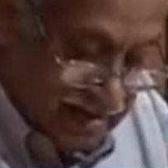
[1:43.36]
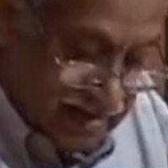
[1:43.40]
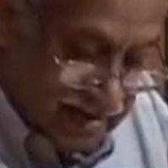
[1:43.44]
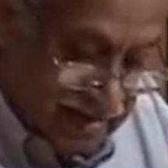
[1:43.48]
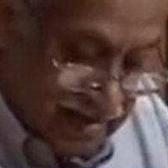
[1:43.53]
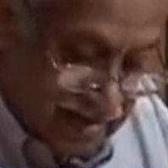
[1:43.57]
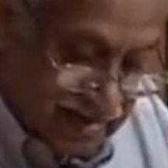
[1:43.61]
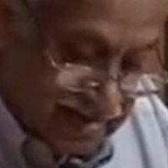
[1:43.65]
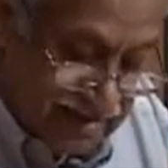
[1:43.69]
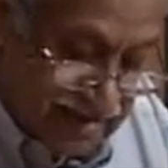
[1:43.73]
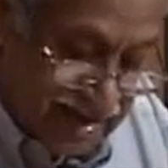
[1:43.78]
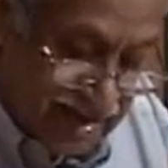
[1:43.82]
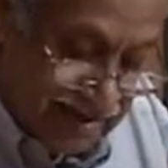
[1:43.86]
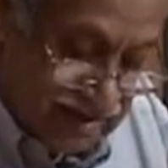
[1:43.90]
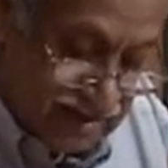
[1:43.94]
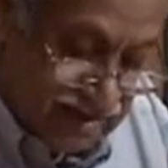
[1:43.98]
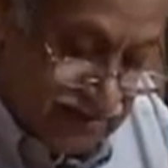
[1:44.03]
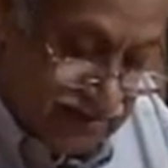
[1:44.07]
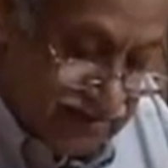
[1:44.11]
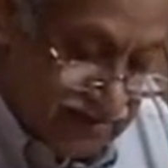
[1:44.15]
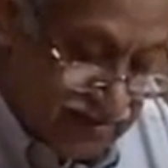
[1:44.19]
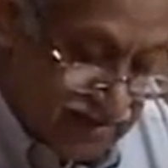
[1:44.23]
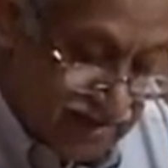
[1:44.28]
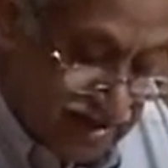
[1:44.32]
It has an
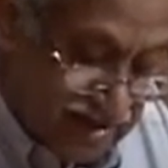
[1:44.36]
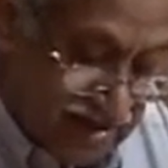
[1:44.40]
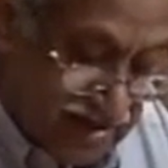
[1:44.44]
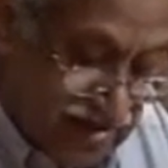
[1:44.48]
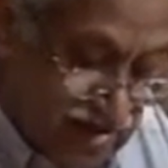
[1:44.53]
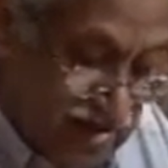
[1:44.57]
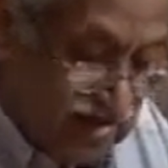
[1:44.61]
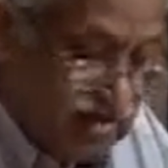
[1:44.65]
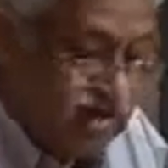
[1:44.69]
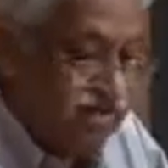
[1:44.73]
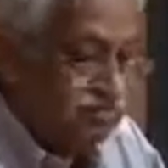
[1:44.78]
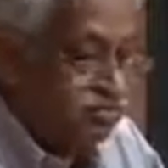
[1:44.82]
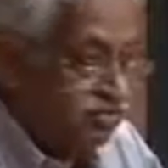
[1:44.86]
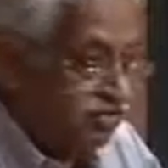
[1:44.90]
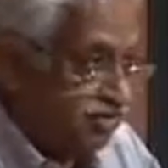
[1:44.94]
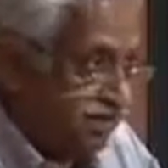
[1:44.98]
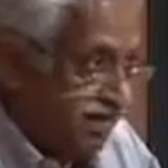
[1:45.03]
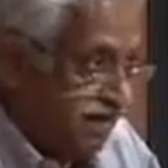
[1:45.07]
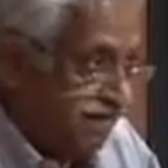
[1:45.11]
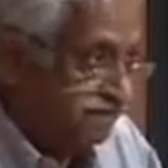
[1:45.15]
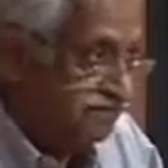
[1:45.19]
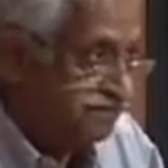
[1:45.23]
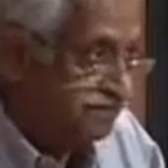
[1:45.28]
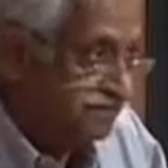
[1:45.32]
active nuclear
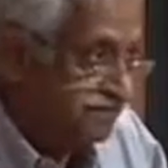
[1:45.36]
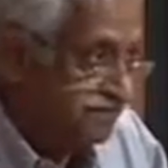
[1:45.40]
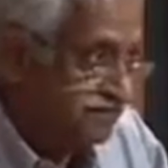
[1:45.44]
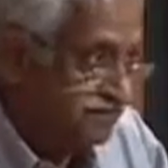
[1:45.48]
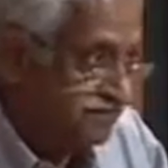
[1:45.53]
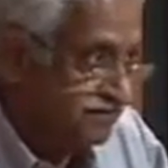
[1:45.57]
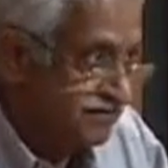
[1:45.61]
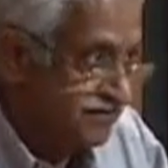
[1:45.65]
program,